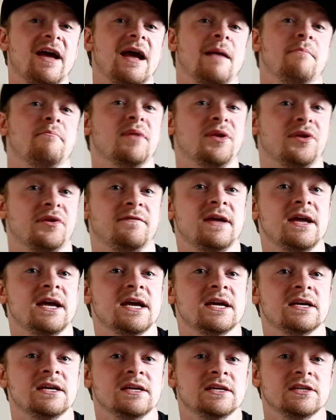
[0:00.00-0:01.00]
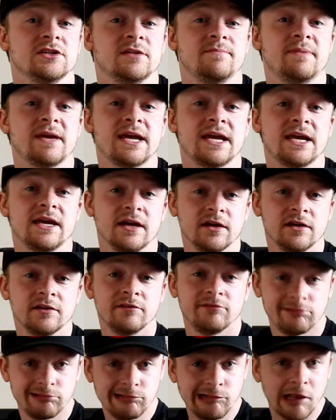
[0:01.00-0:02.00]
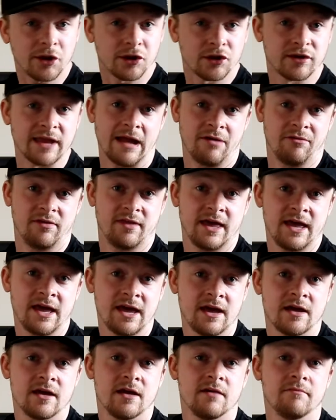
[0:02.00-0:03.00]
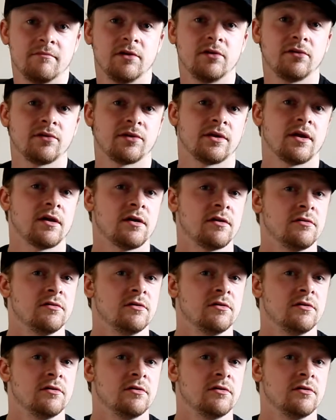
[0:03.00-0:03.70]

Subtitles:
atmosphere to be just out there, but also